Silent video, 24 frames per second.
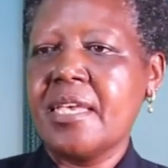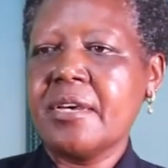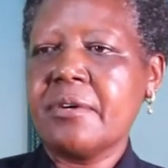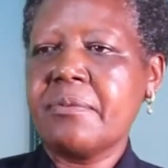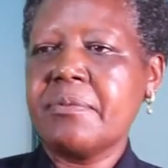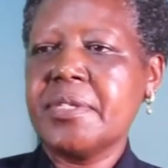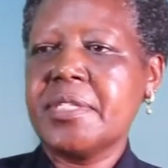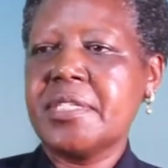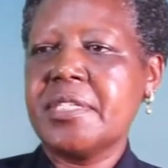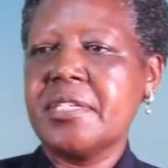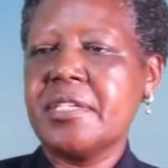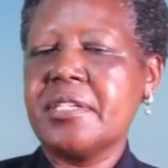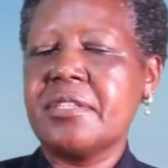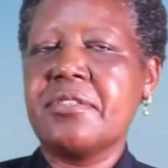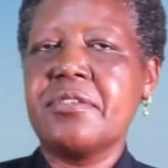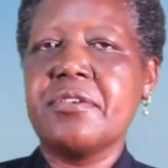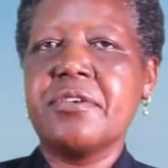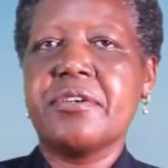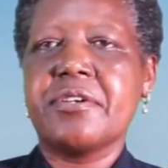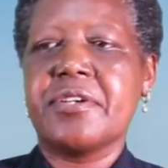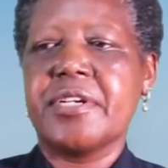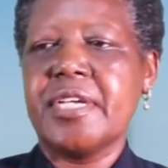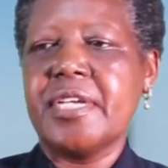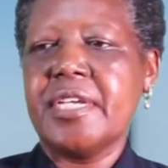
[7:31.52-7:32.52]
Equity
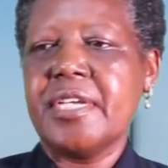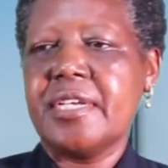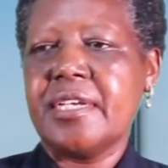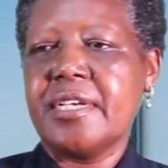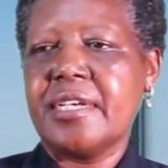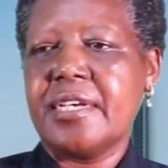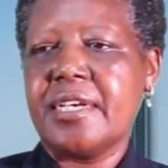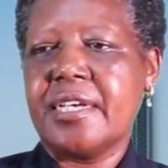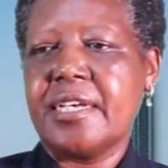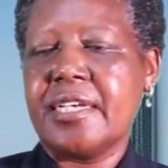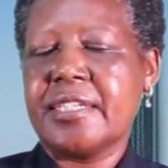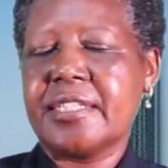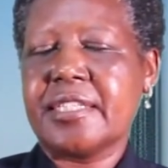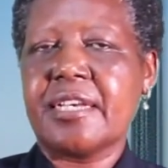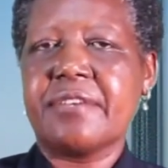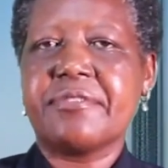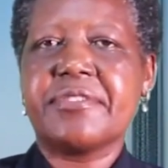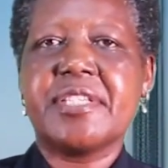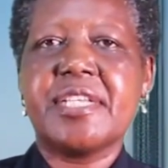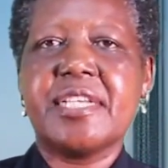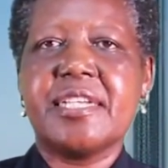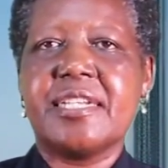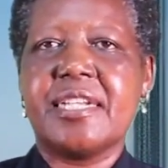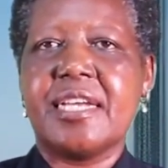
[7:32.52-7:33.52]
theory, as
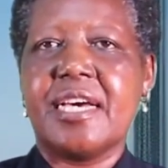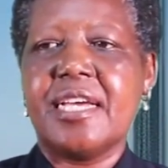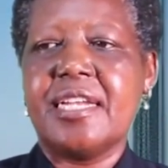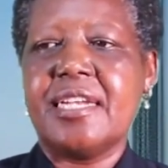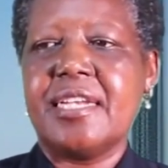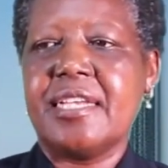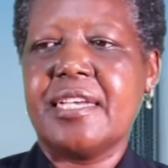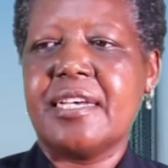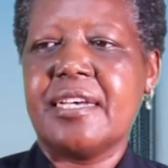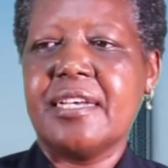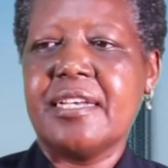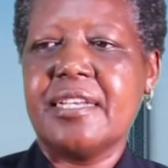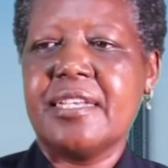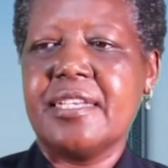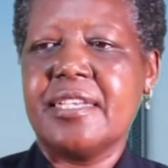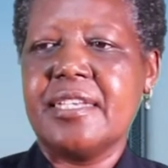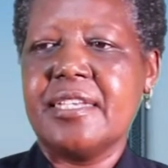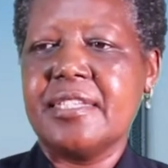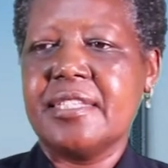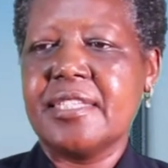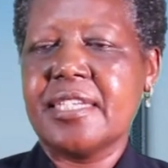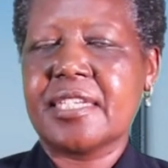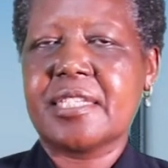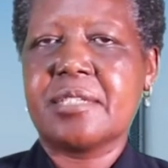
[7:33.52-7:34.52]
I've said earlier,
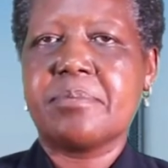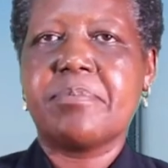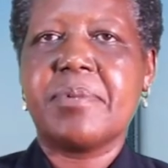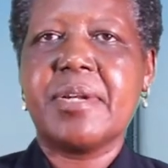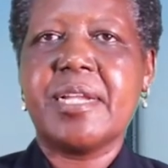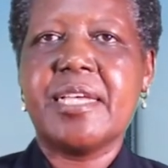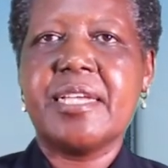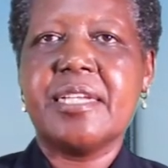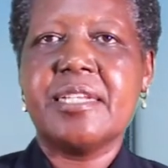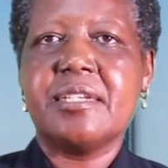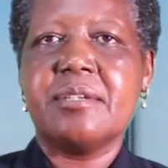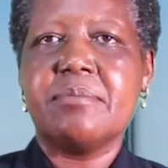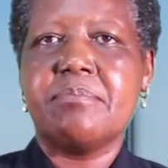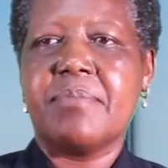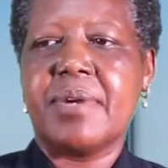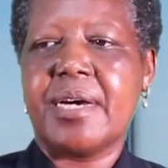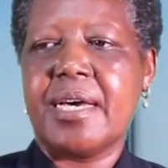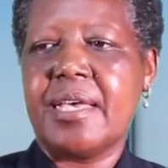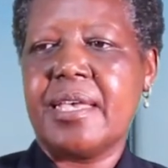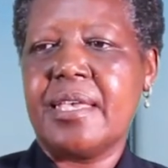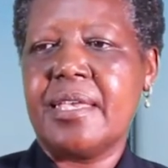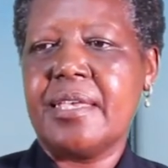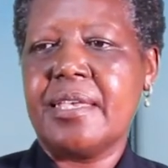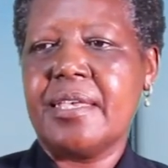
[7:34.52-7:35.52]
is explained
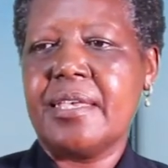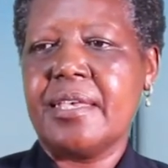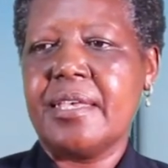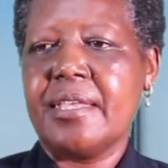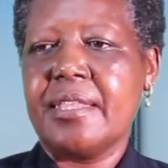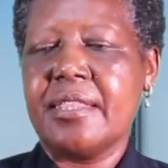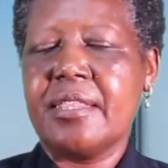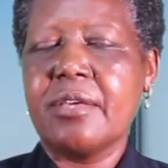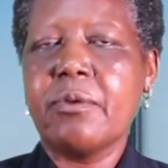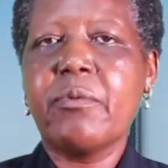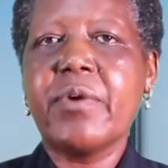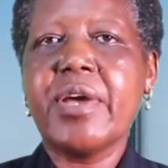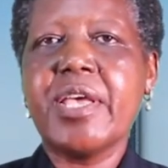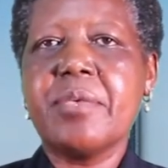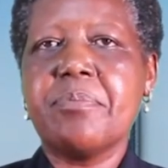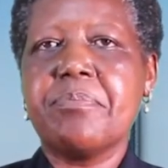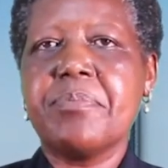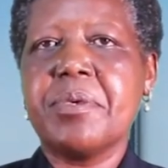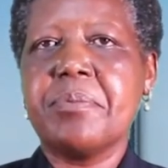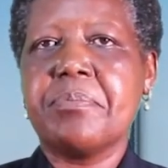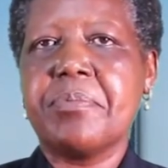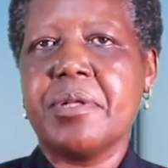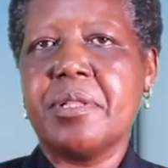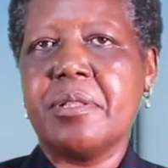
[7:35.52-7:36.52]
by the way
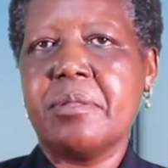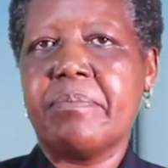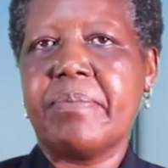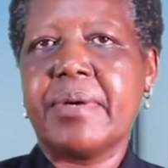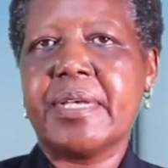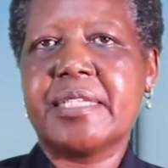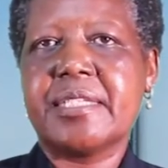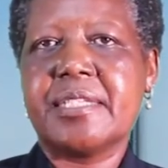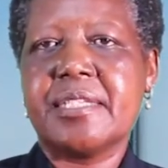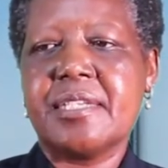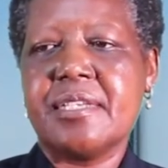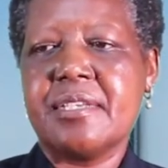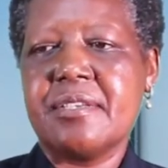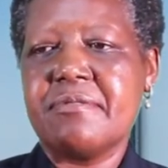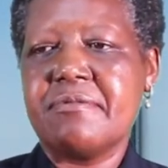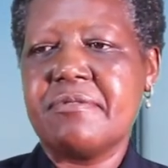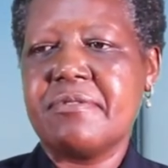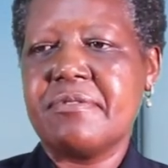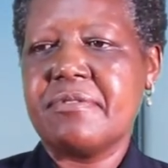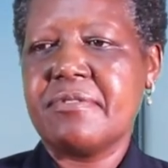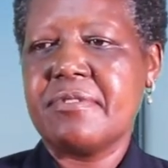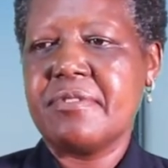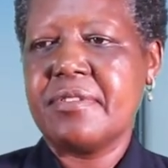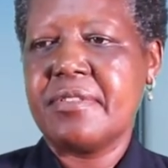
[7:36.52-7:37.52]
people
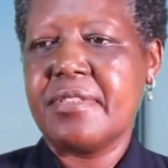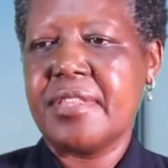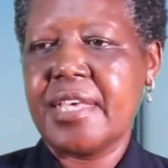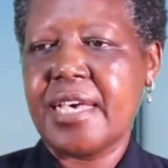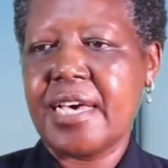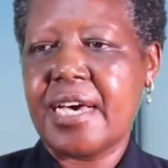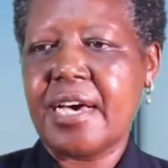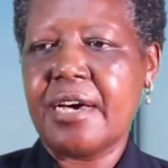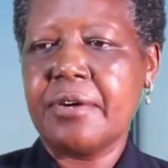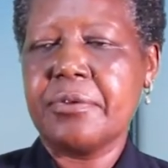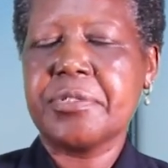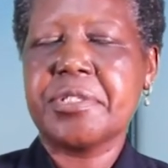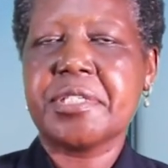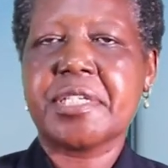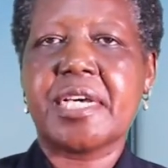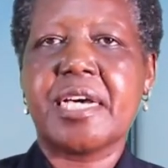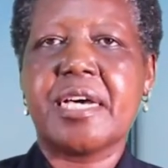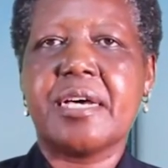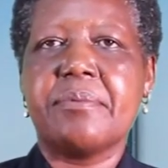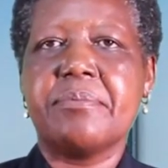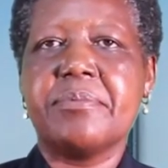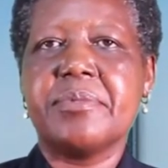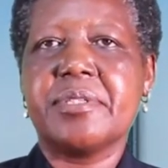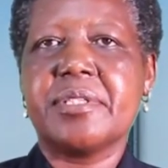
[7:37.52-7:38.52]
perceive their
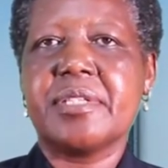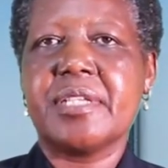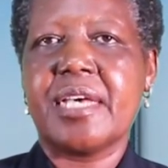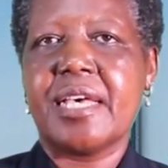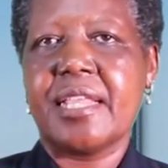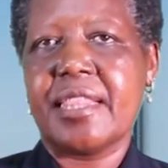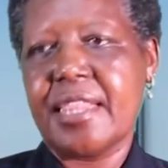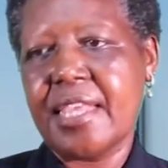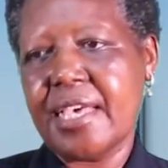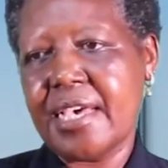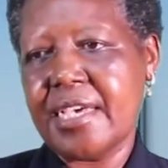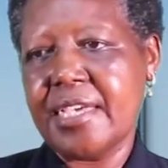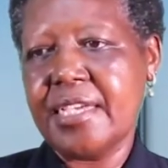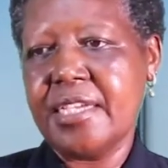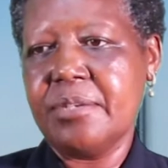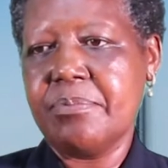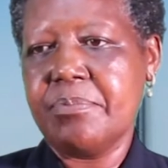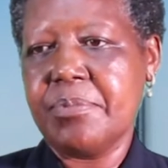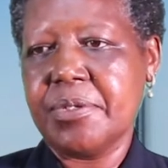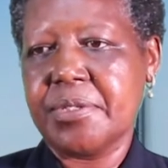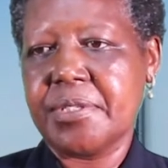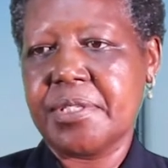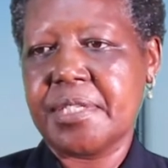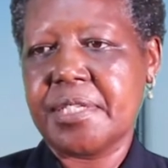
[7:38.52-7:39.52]
outcomes and their
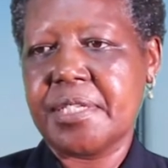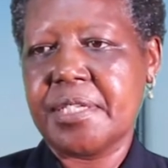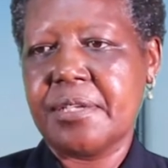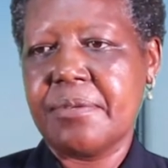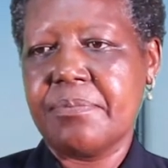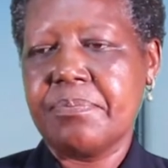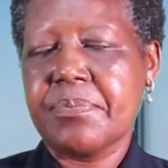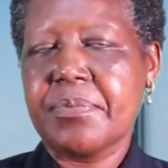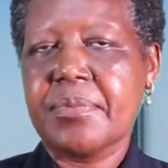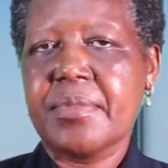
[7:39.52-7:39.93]
inputs.